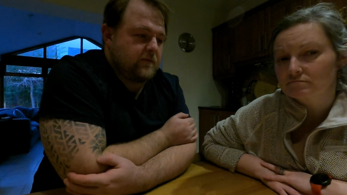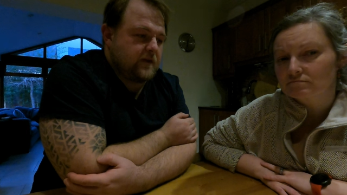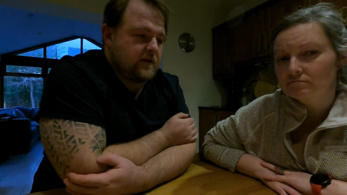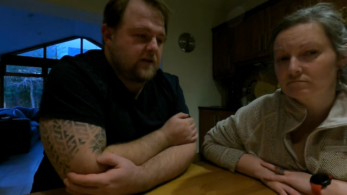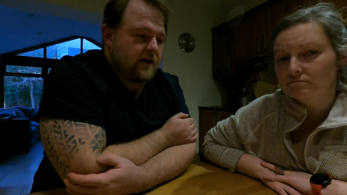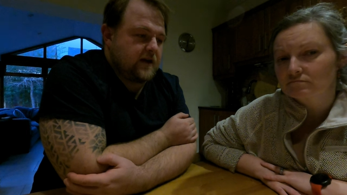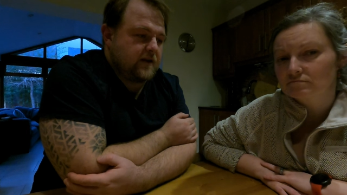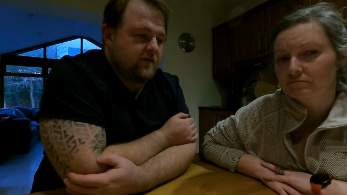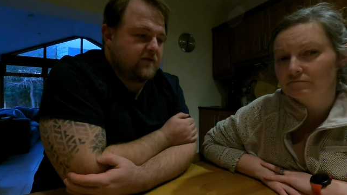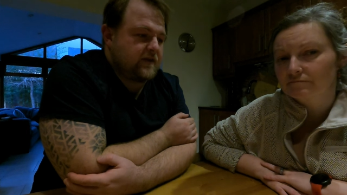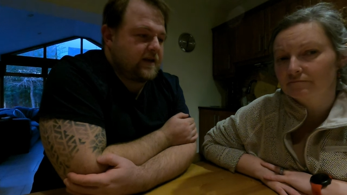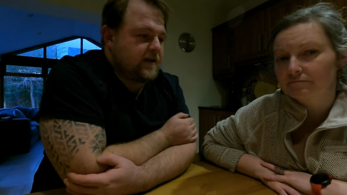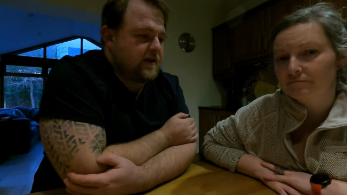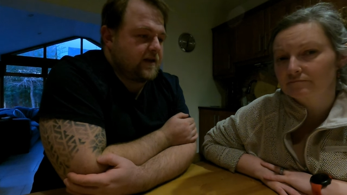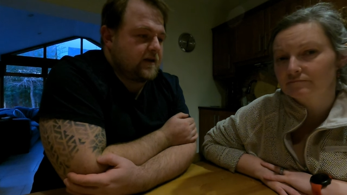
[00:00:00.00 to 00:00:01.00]
Speaker 1: been kind of
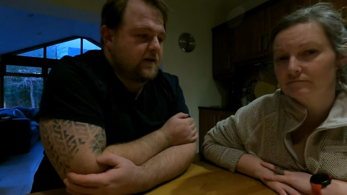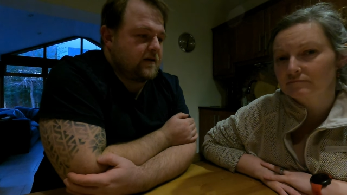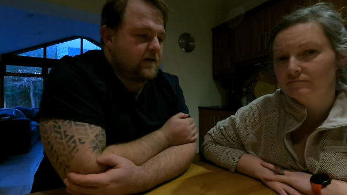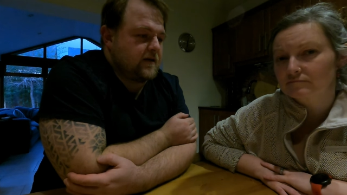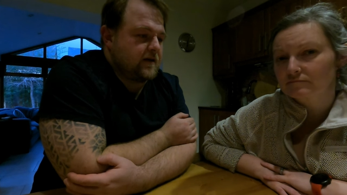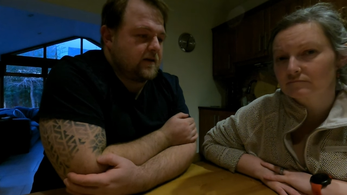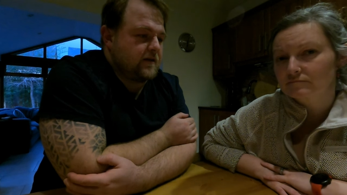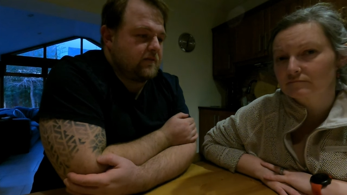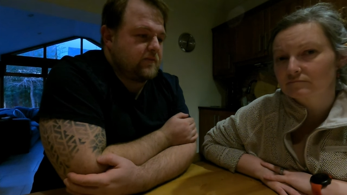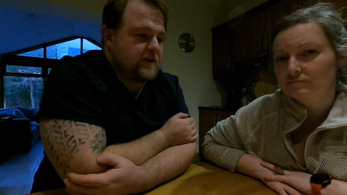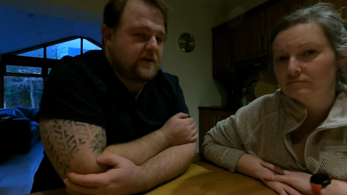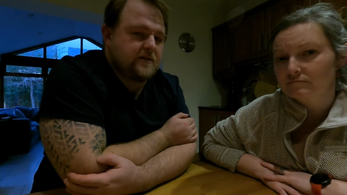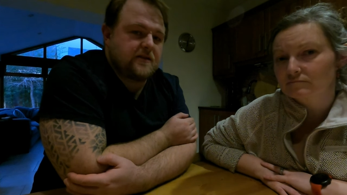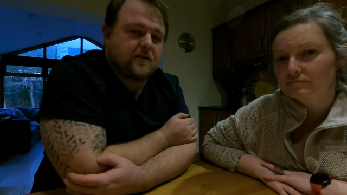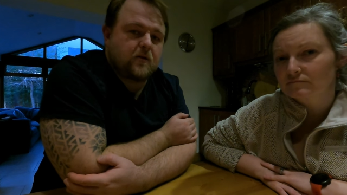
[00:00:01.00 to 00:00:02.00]
keen on
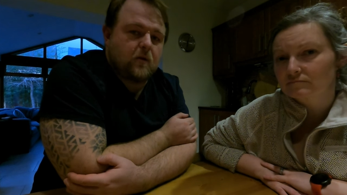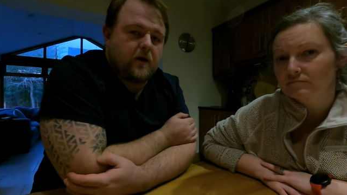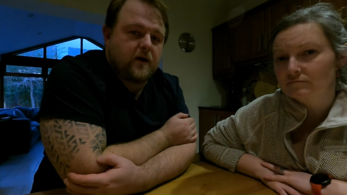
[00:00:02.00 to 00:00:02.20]
peace and